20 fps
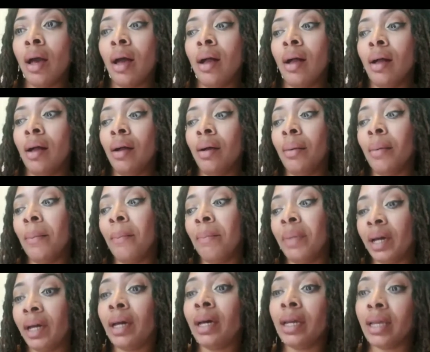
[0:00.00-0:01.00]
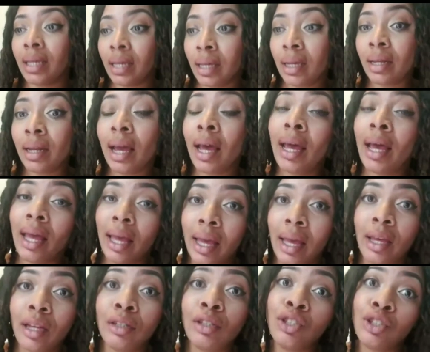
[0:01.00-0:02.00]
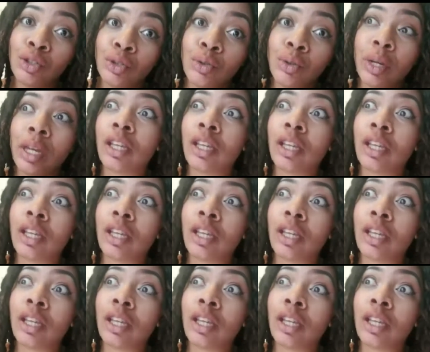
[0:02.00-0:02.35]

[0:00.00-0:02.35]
Um, but again, I had two